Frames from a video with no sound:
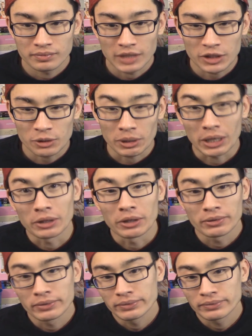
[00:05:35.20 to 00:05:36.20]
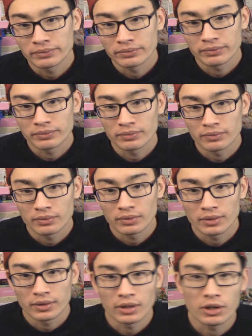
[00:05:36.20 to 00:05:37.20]
That's okay though.
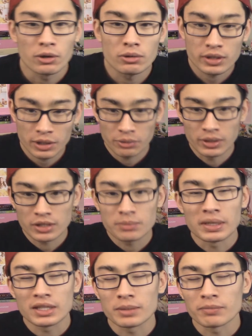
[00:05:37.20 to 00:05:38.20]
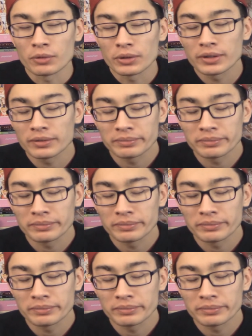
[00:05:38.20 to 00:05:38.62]
The girl's cuteness makes up for it.